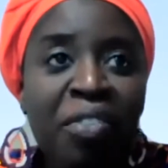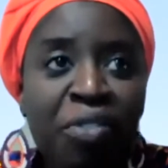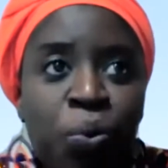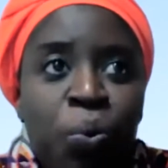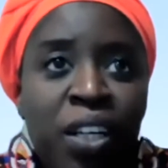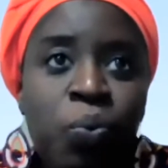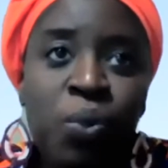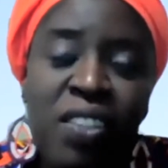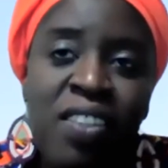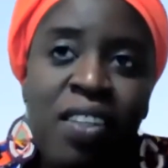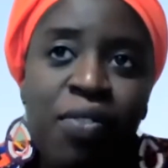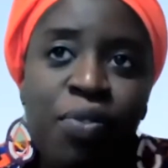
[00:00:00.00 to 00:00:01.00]
everyone
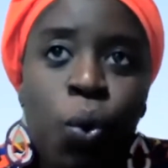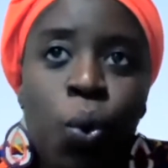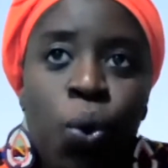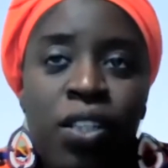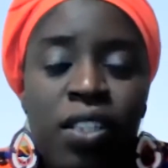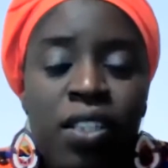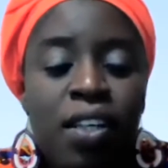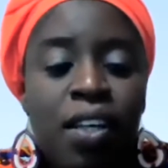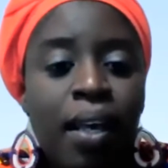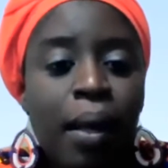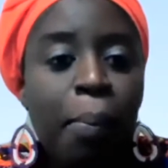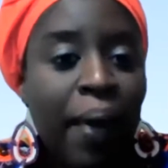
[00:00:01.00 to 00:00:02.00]
was, of
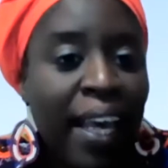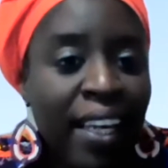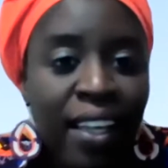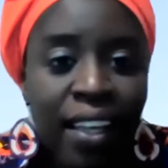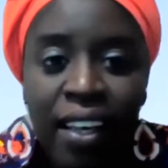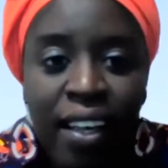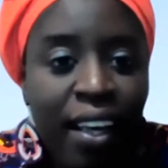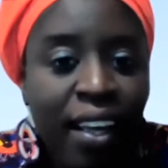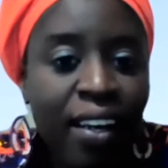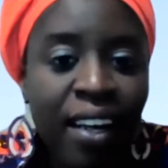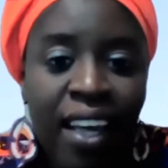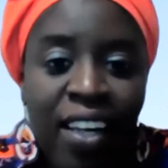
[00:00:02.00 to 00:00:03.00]
course, panicking
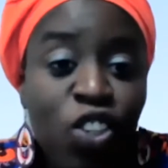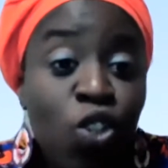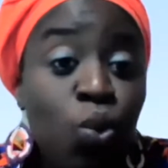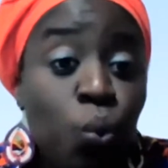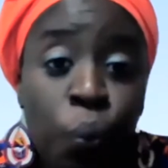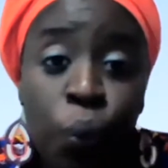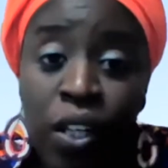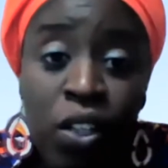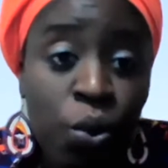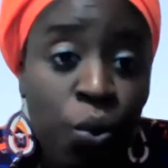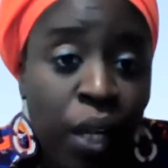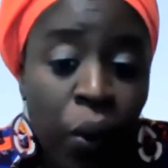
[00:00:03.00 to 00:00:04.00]
and just
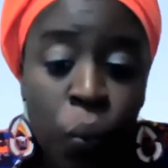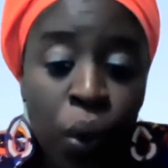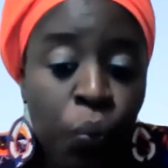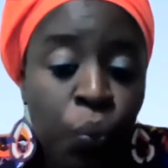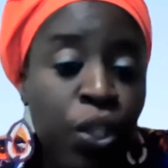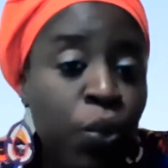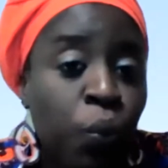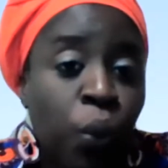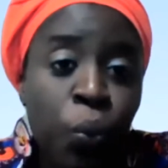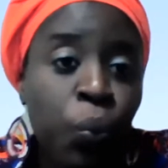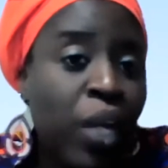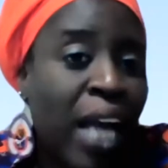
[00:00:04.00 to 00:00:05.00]
wondering what
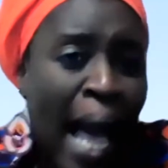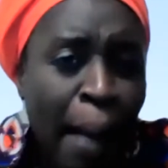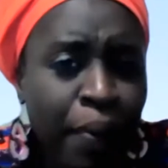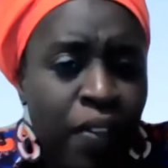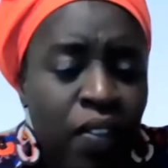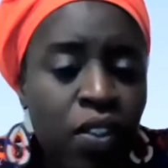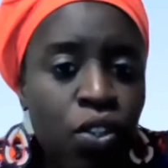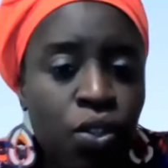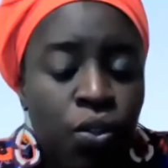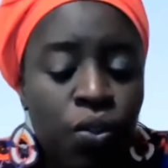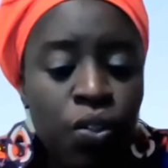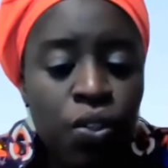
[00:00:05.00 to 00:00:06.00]
would happen
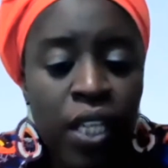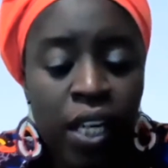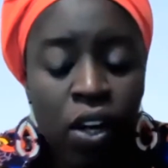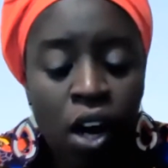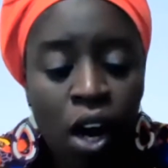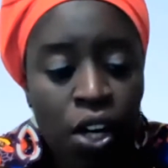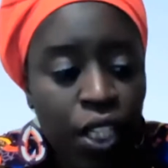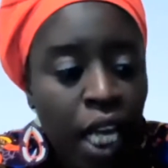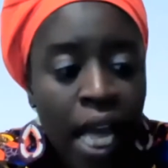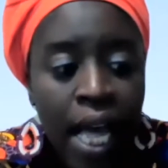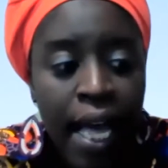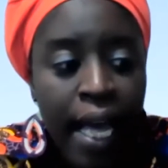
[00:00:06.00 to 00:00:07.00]
to their art.
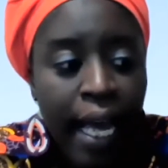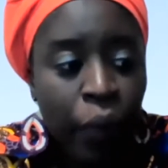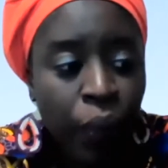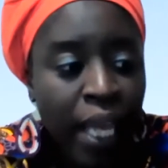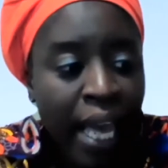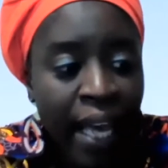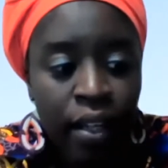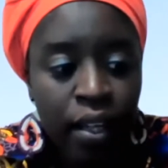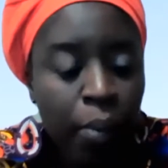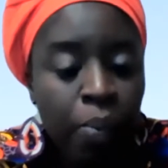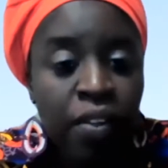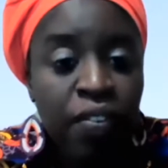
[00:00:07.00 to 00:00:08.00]
And we had a
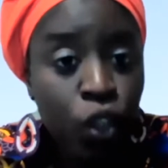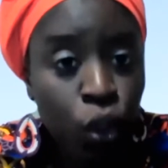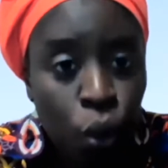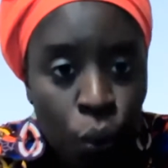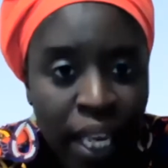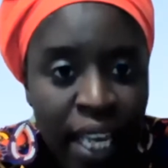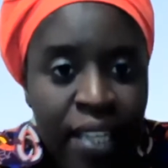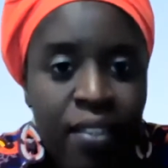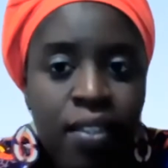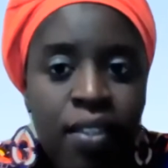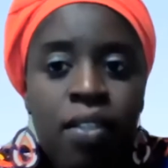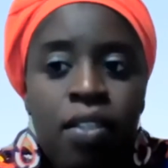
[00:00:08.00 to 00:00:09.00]
couple of
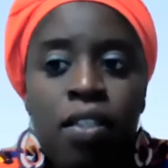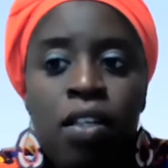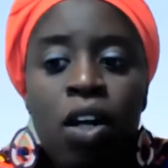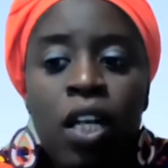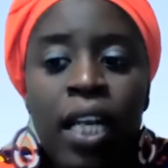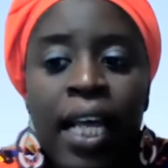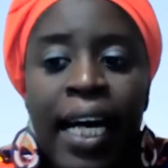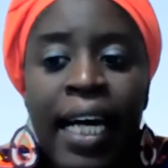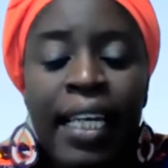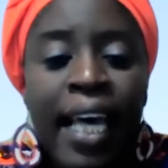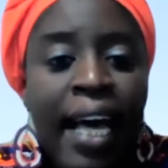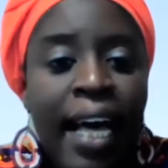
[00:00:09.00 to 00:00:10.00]
showcases
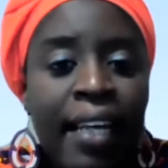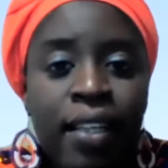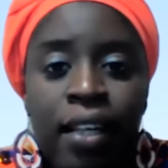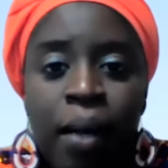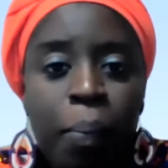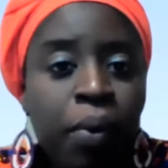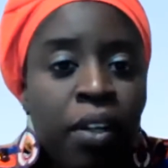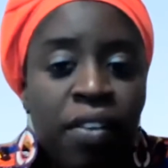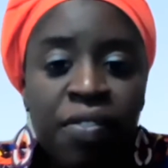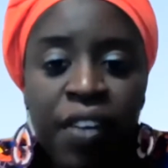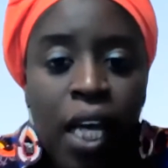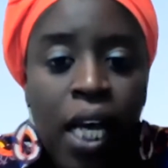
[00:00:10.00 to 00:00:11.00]
online, had a couple
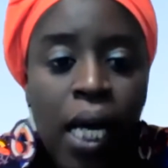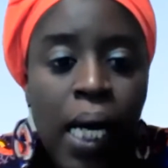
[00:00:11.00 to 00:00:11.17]
of,